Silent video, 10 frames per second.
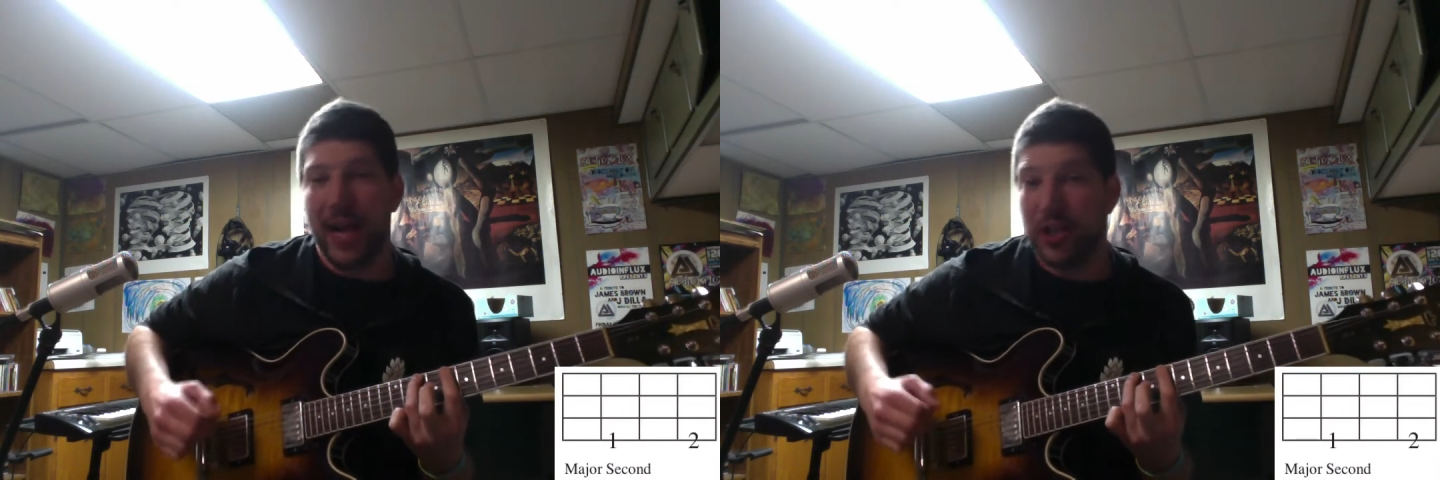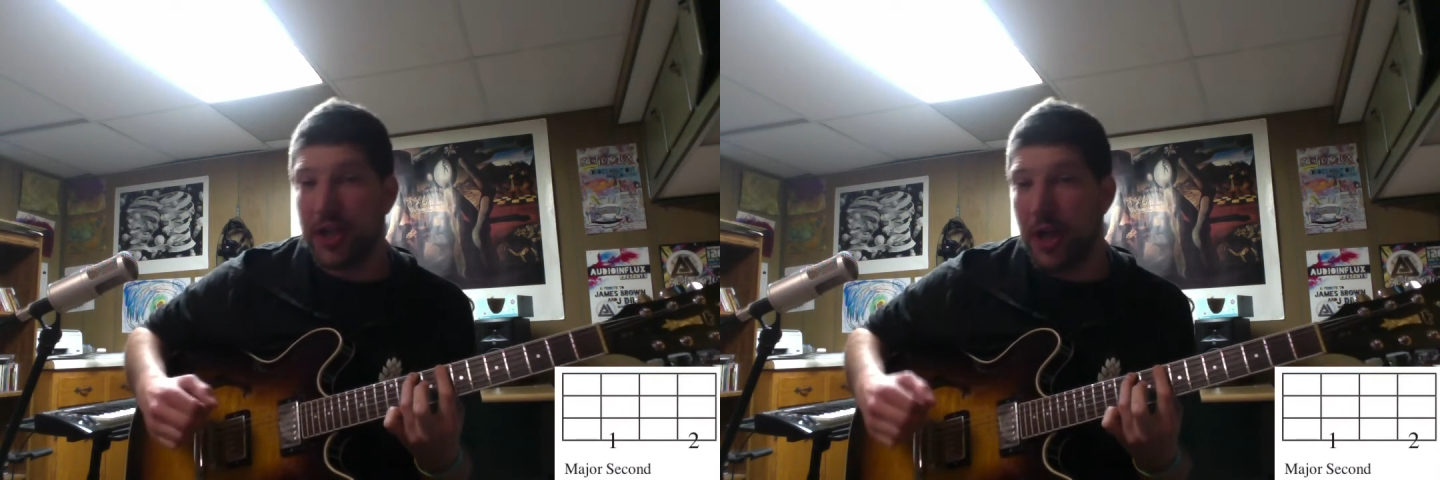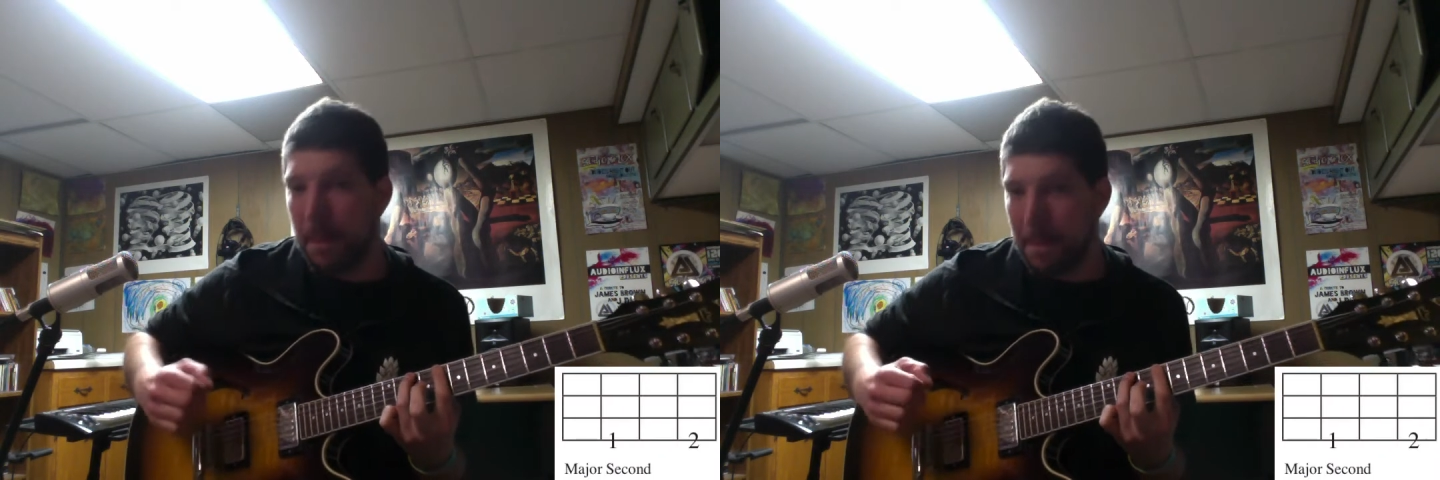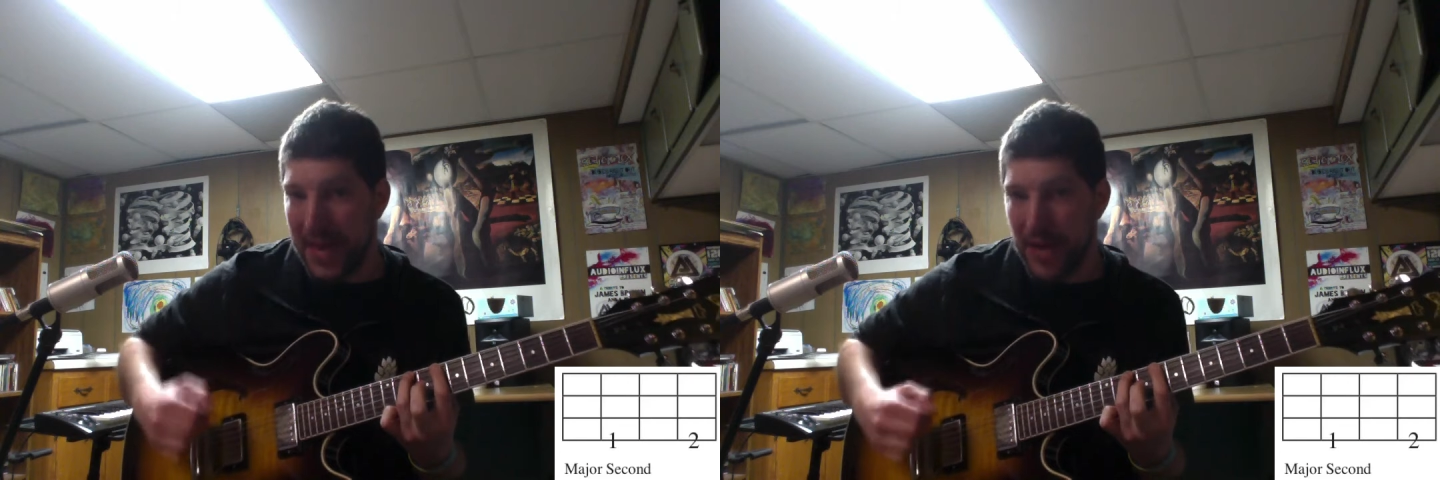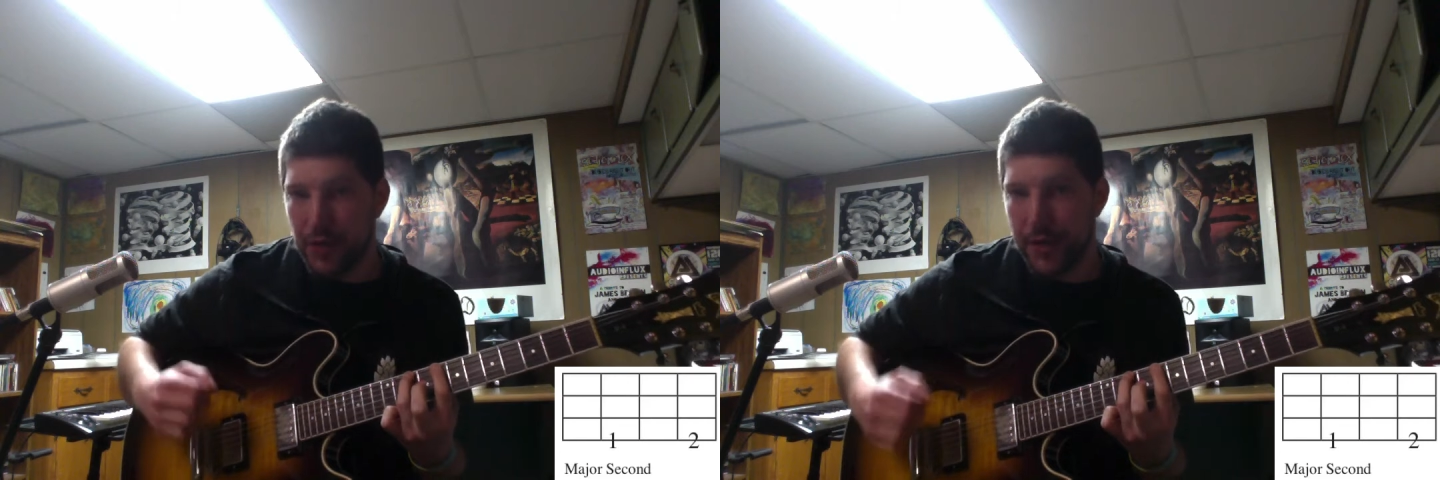actually a
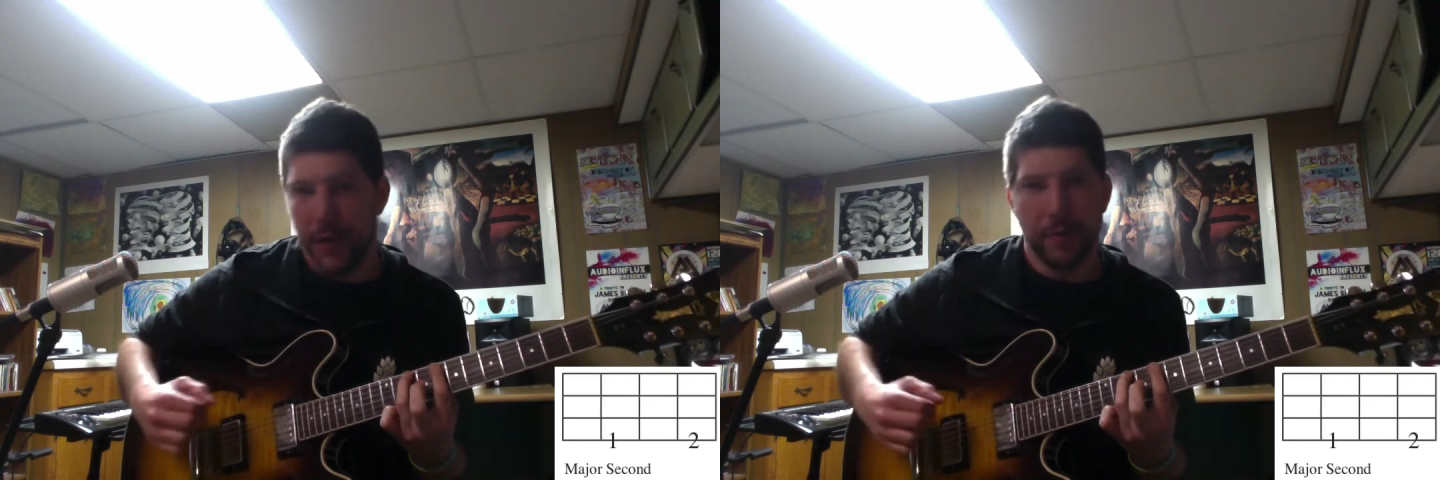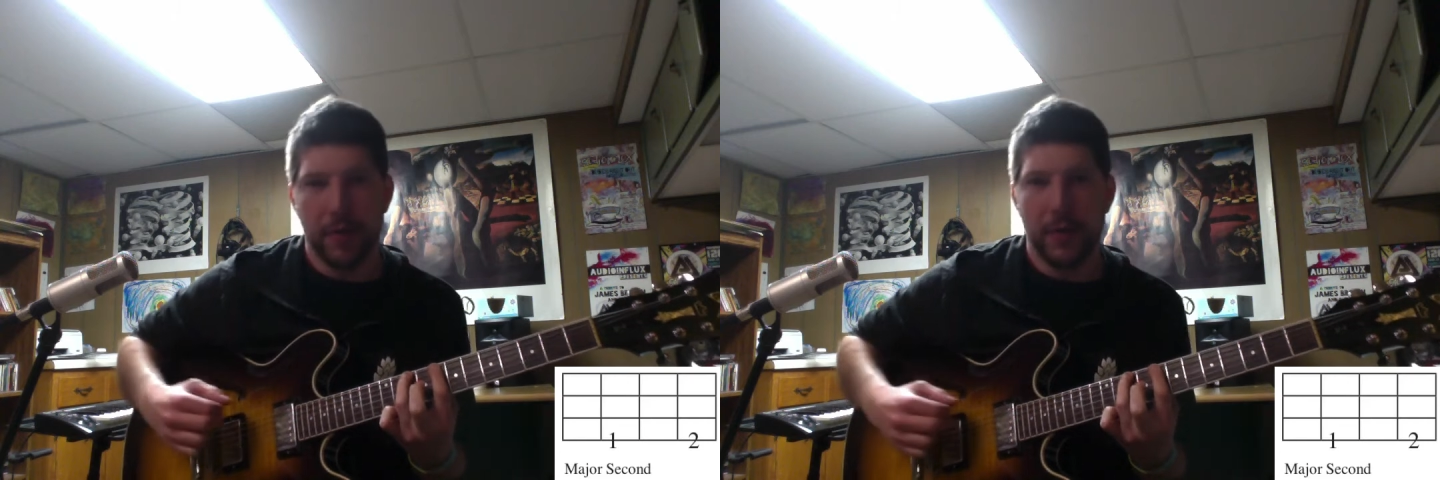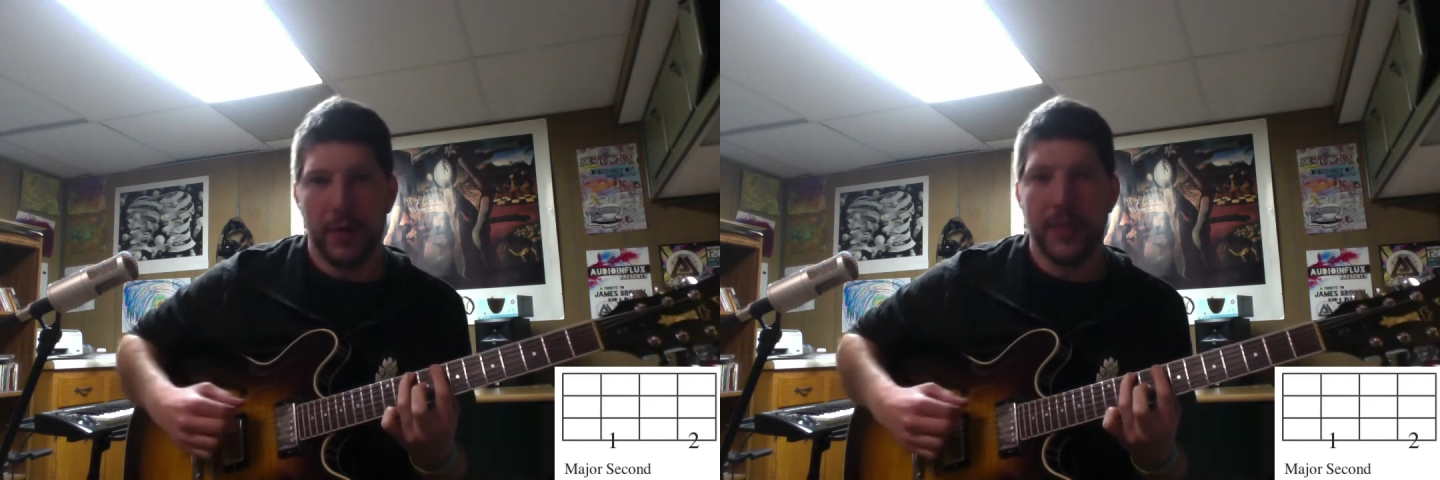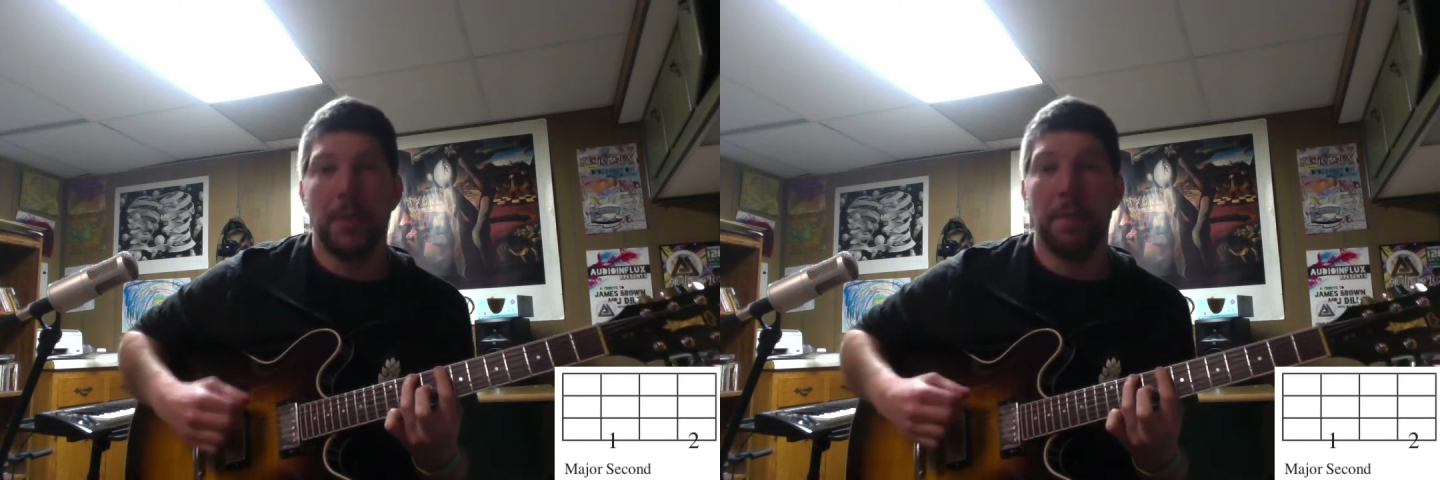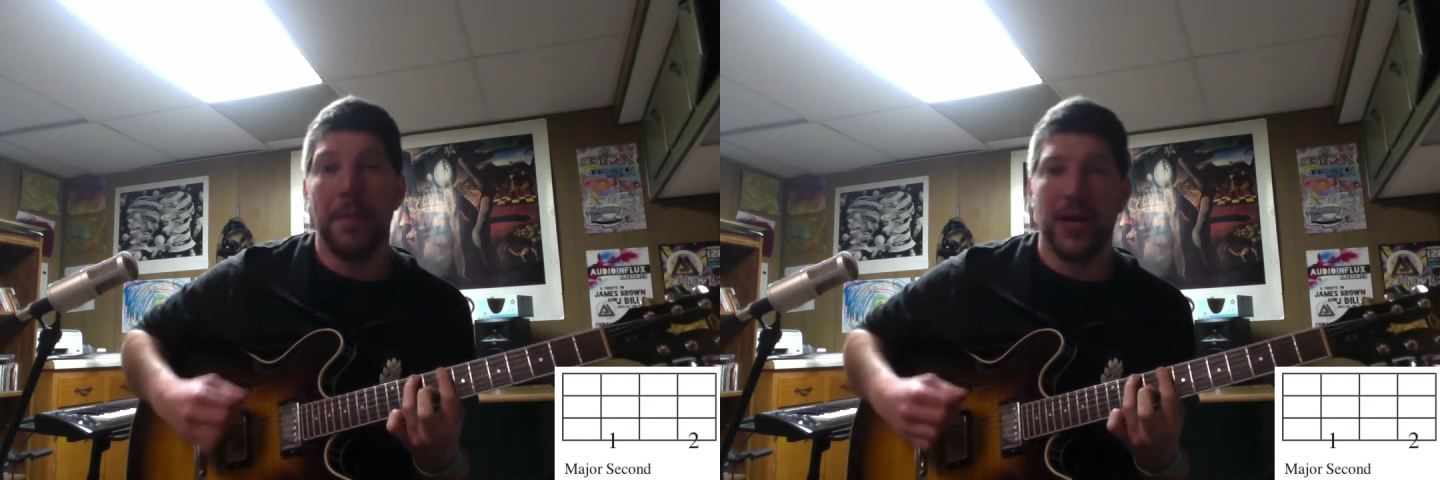major interval. It's a
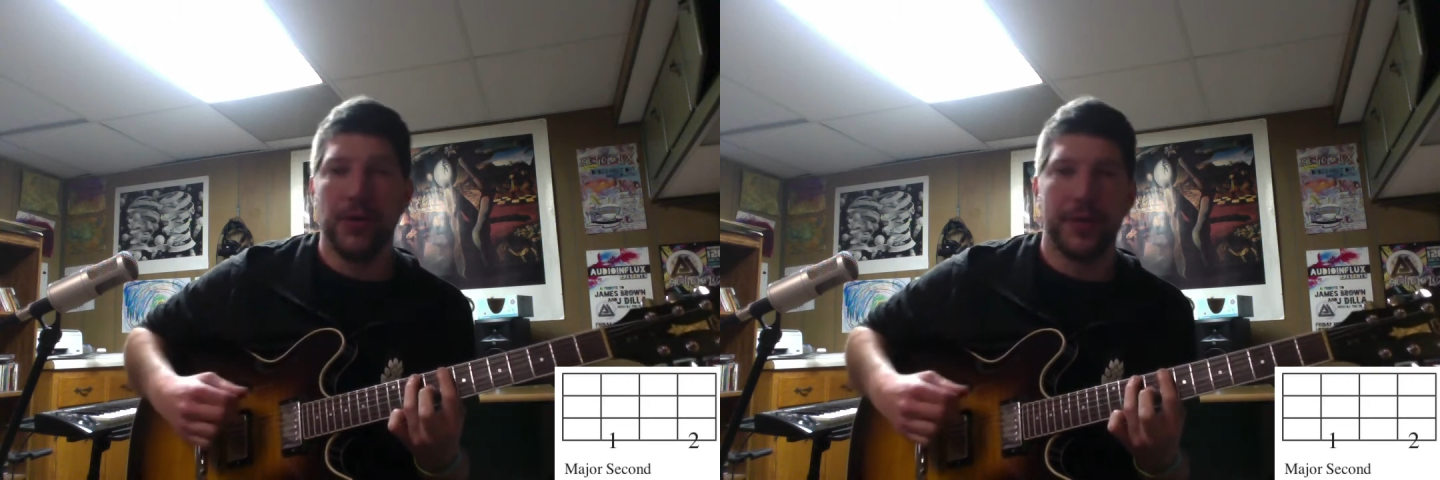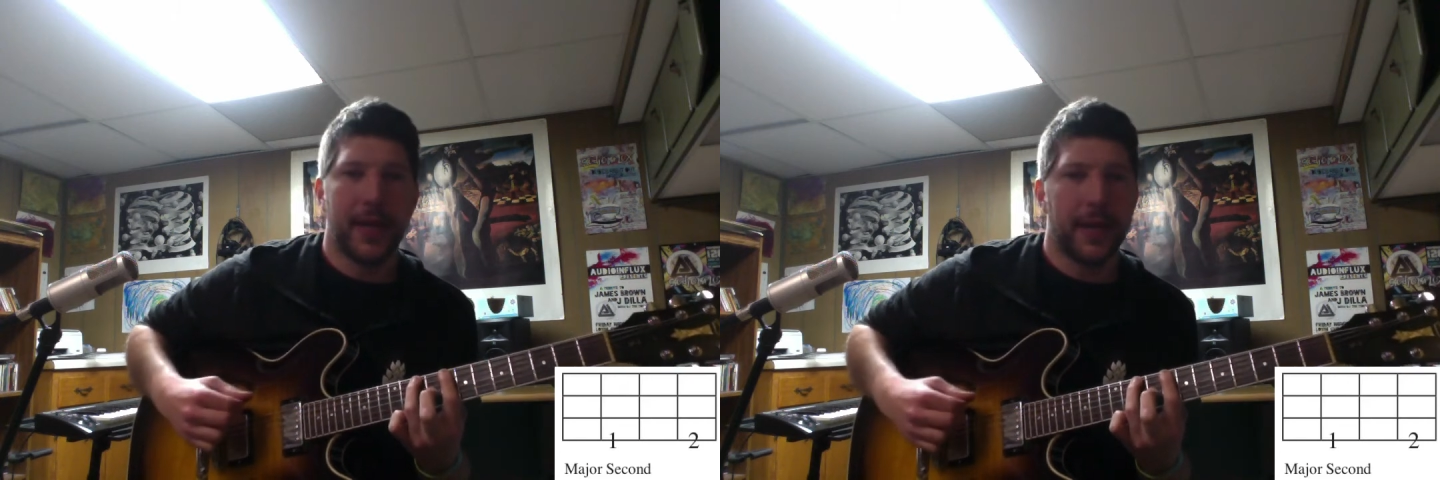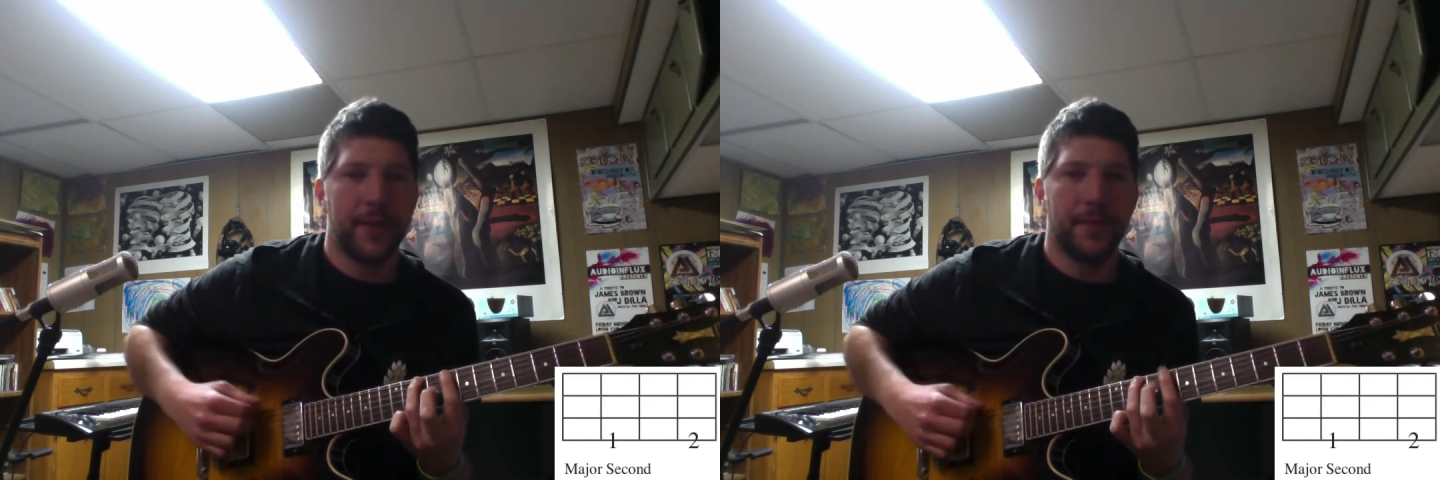major second.